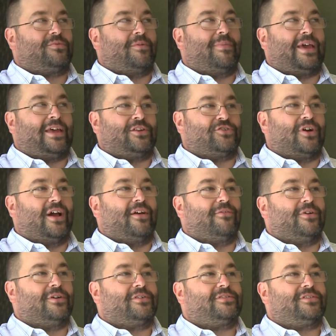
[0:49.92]
the main
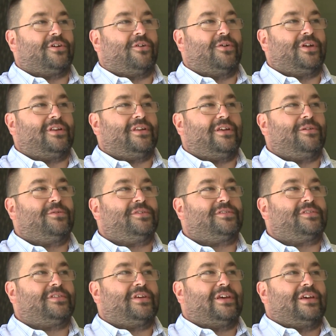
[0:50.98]
driver, so it, it
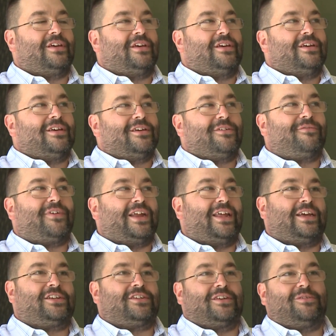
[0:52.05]
was
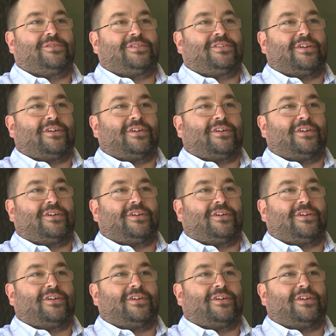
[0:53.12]
Financially, it was